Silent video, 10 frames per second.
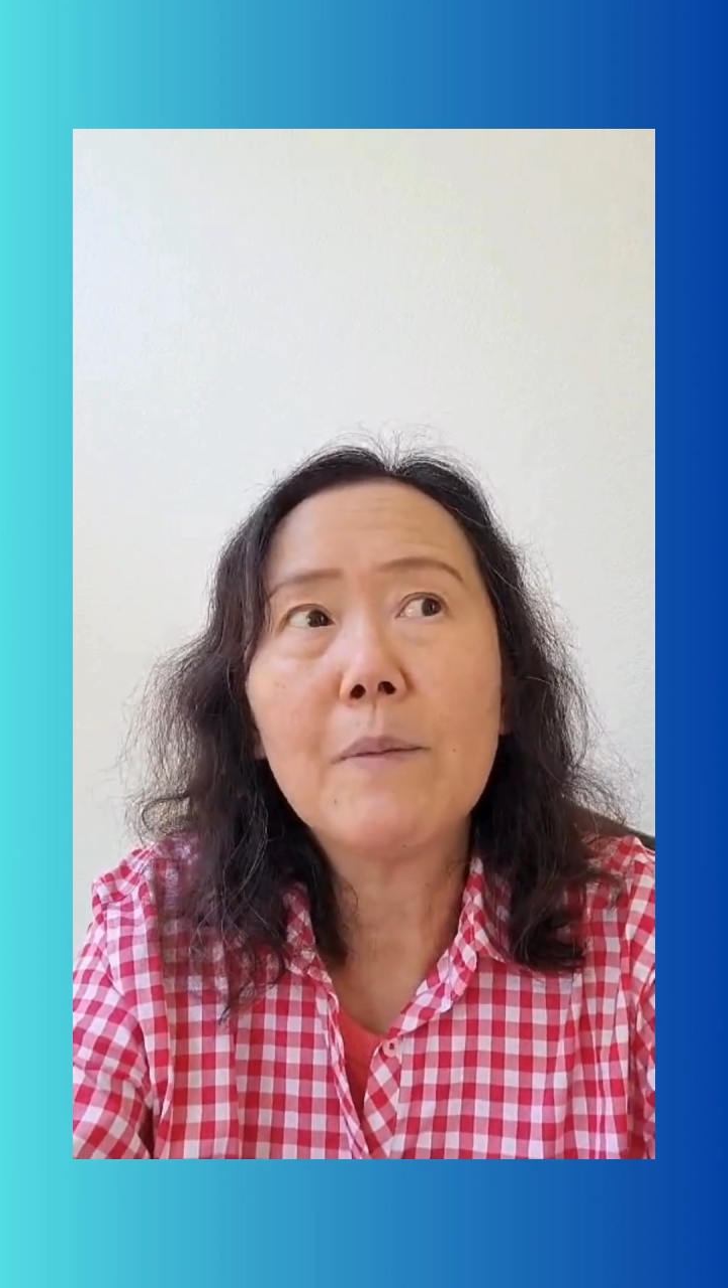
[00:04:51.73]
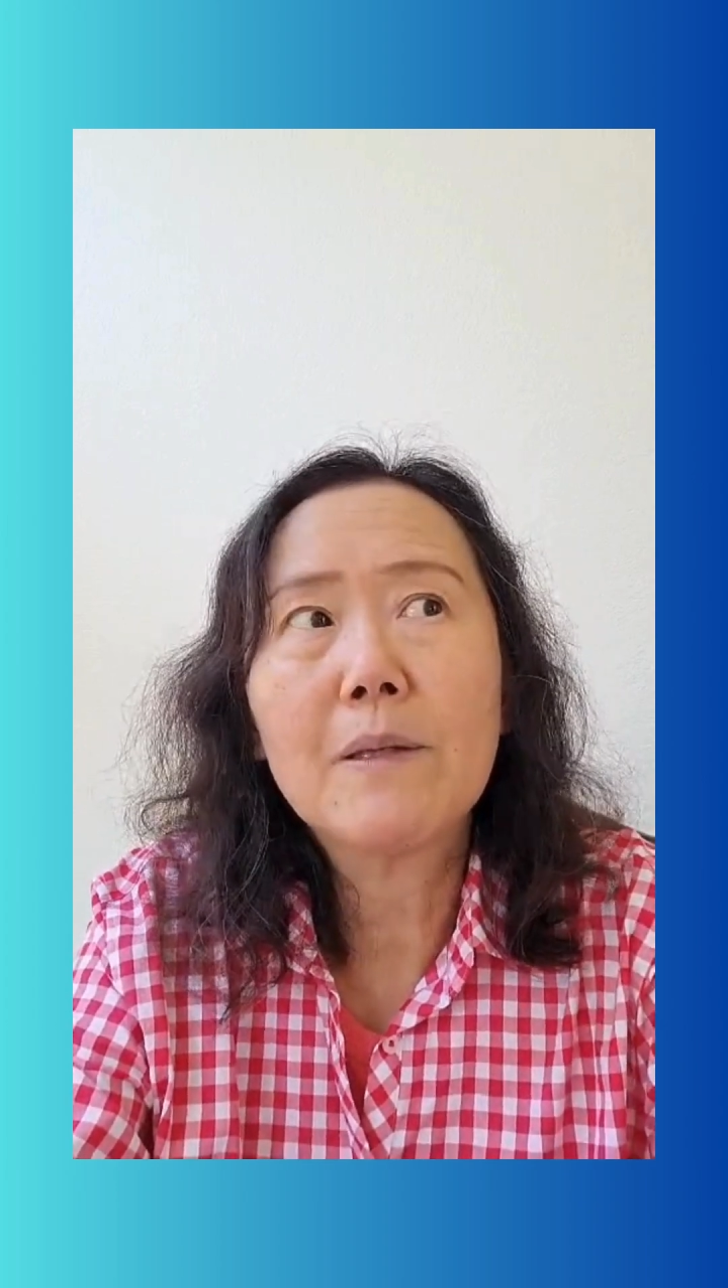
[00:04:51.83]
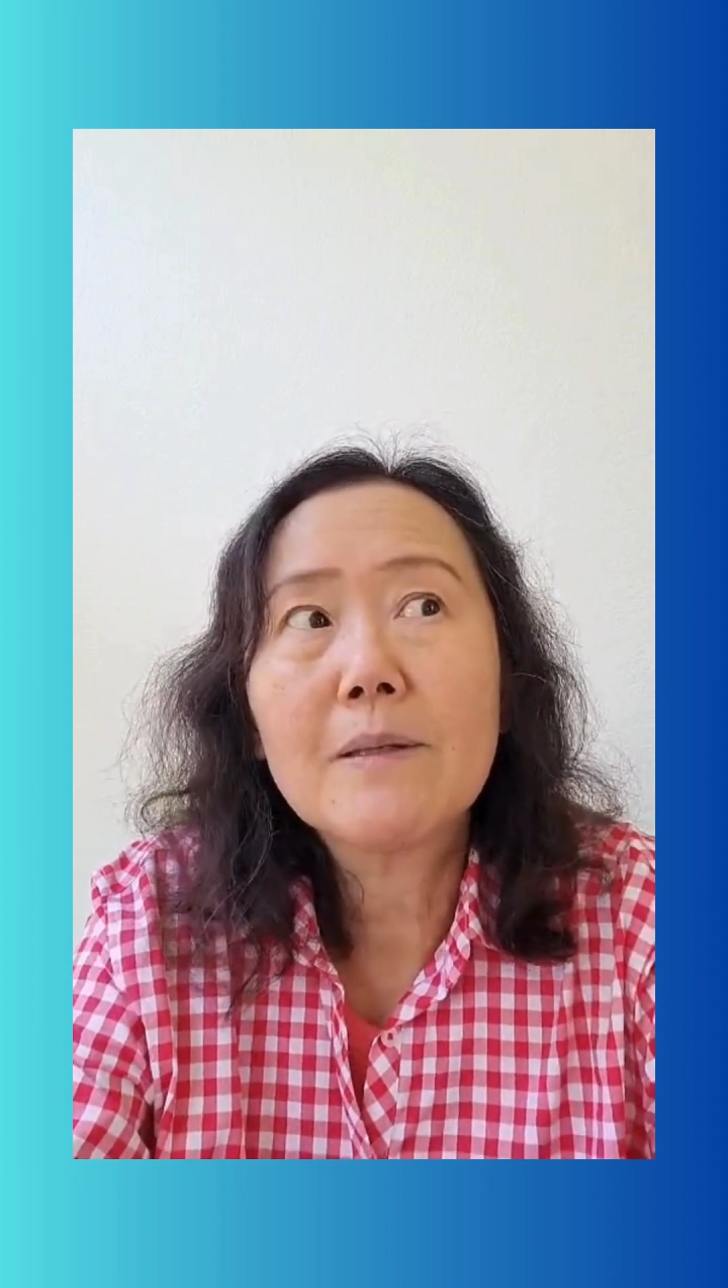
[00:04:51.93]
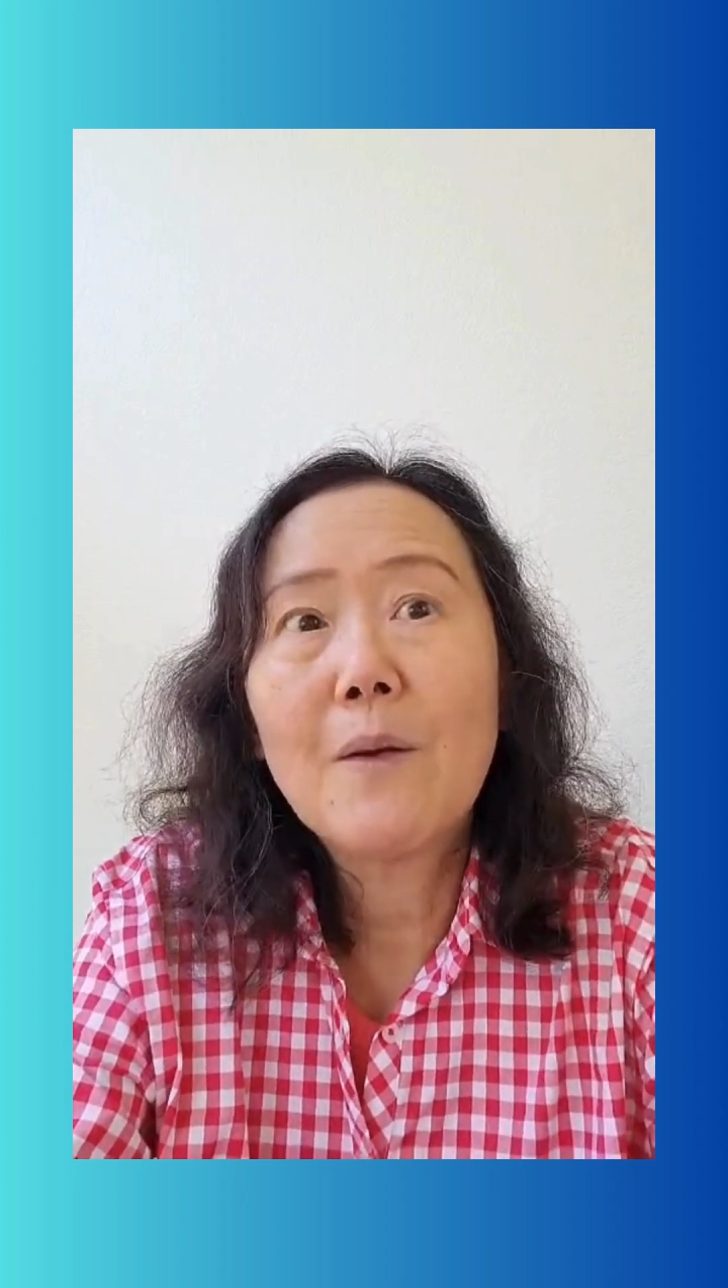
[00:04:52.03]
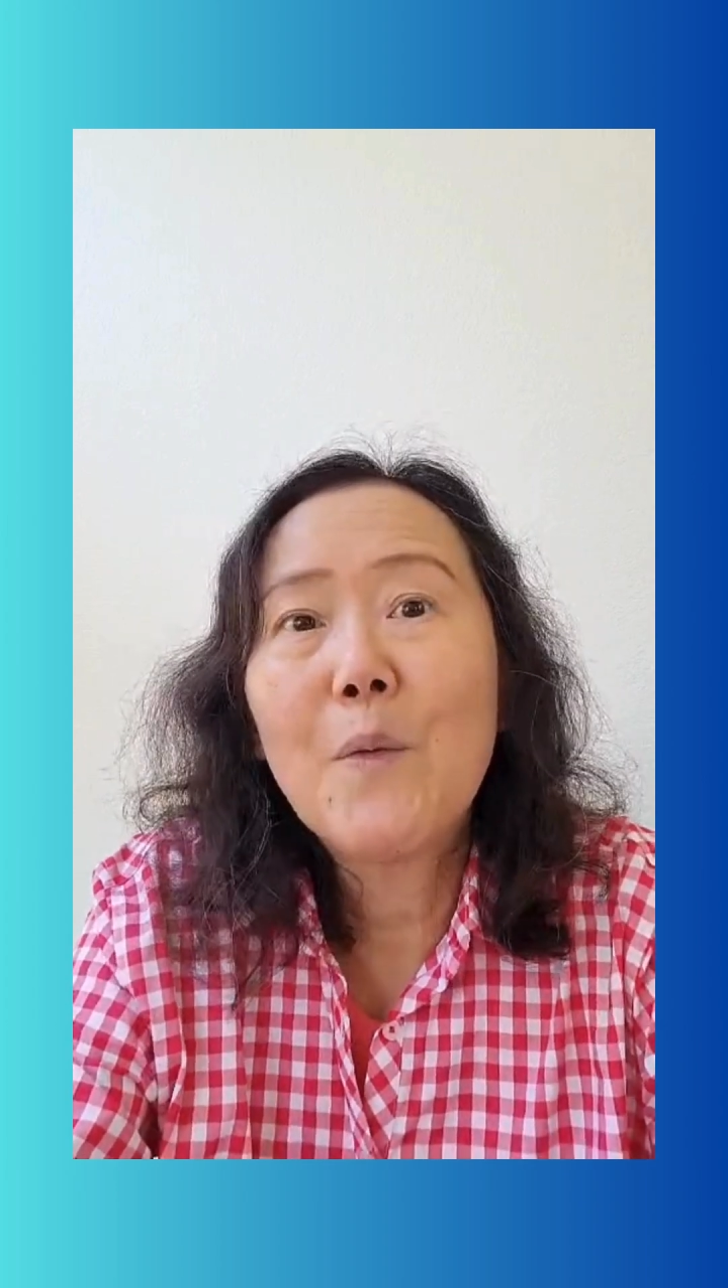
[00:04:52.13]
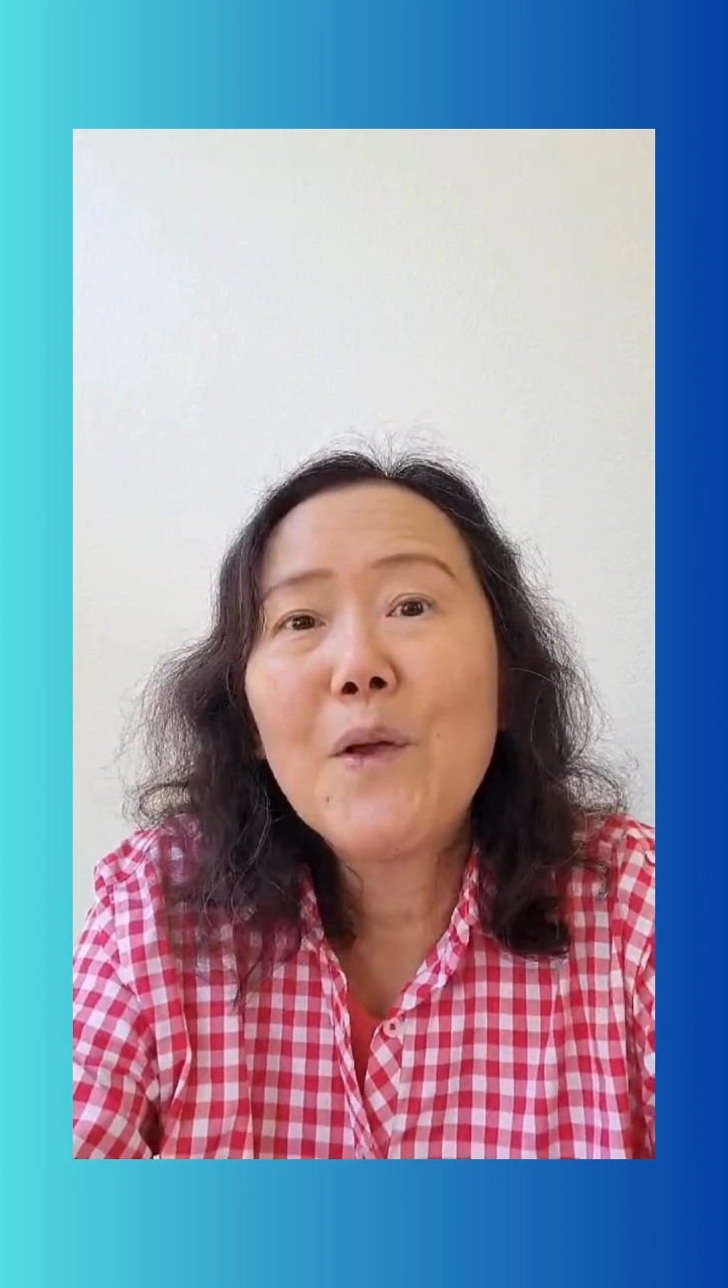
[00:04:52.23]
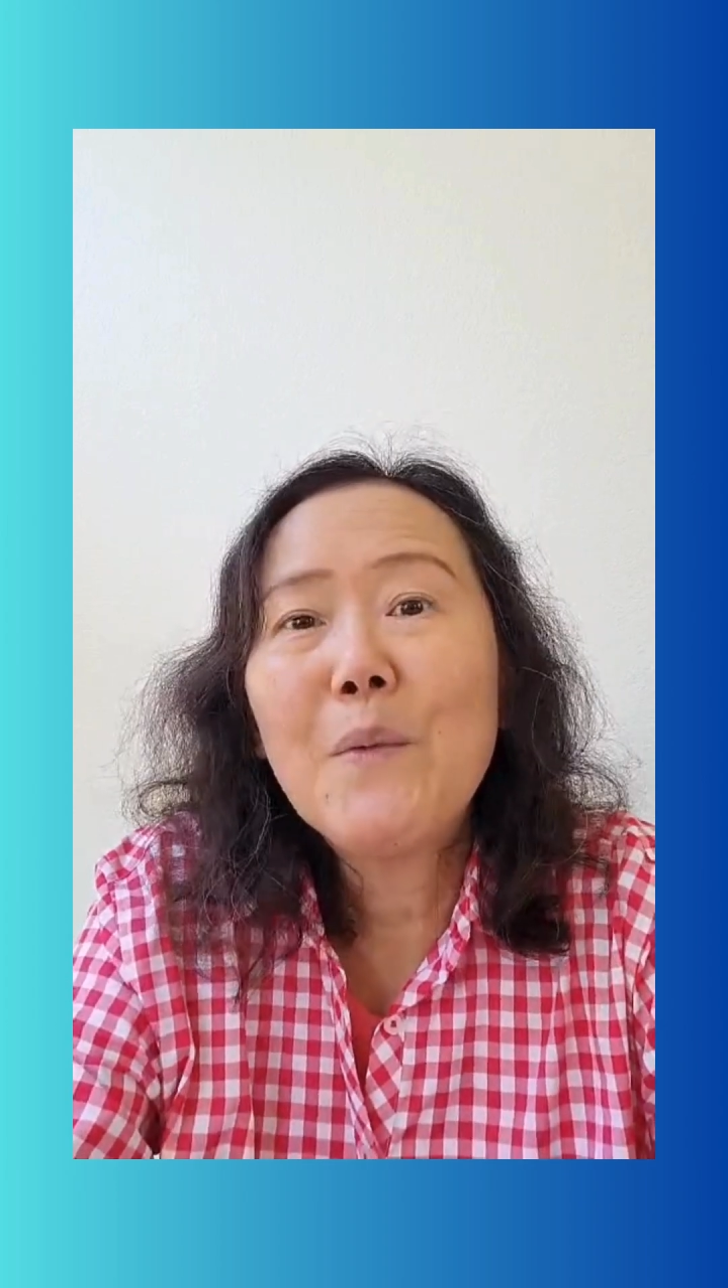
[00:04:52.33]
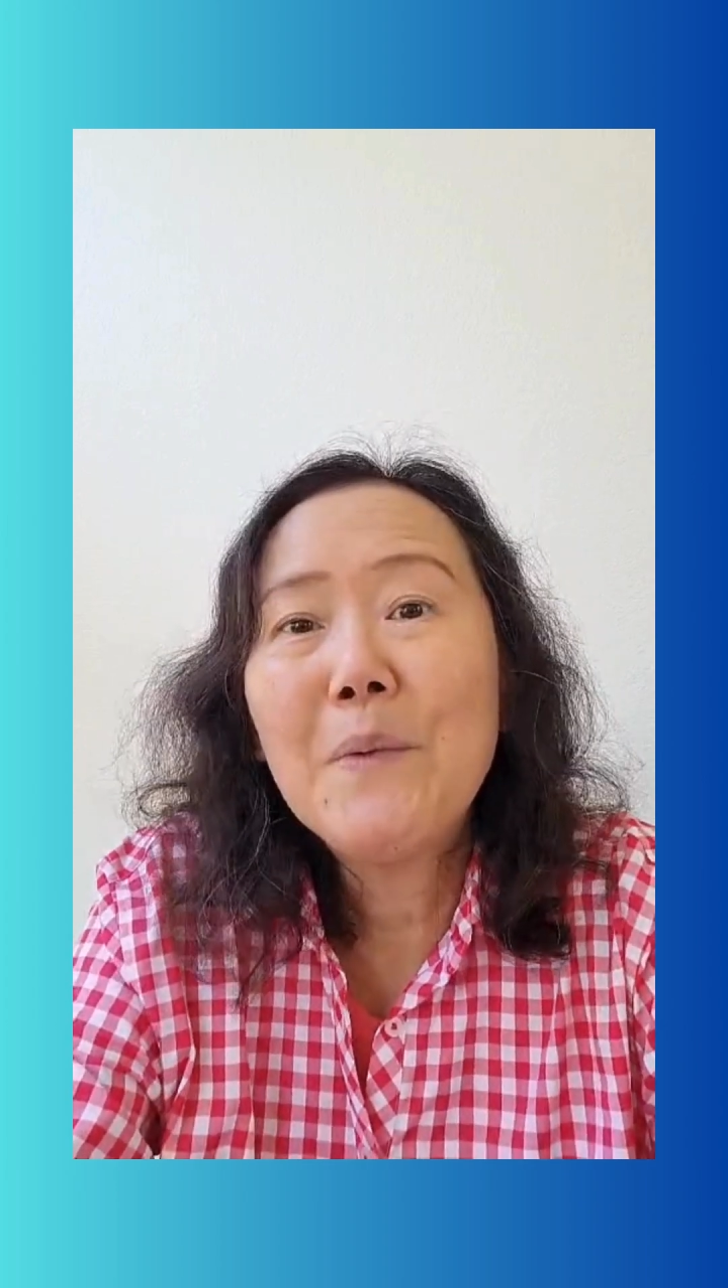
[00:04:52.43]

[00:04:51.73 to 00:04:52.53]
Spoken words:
because it's a real